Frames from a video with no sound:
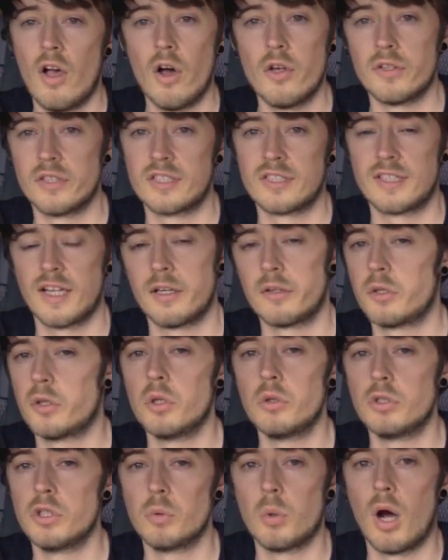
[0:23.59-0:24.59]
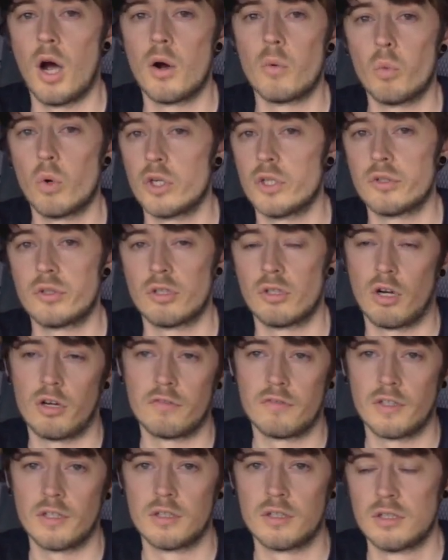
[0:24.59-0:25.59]
understand who you are and what you can
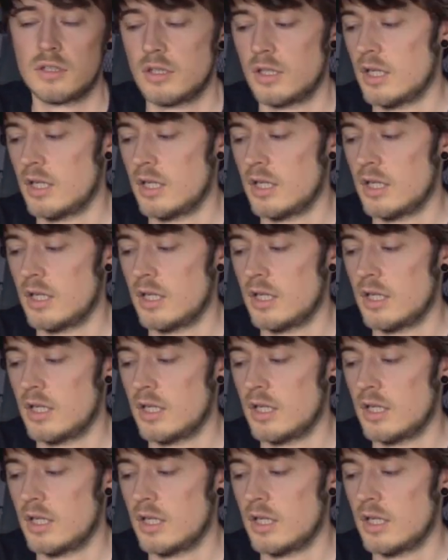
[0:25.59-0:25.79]
offer.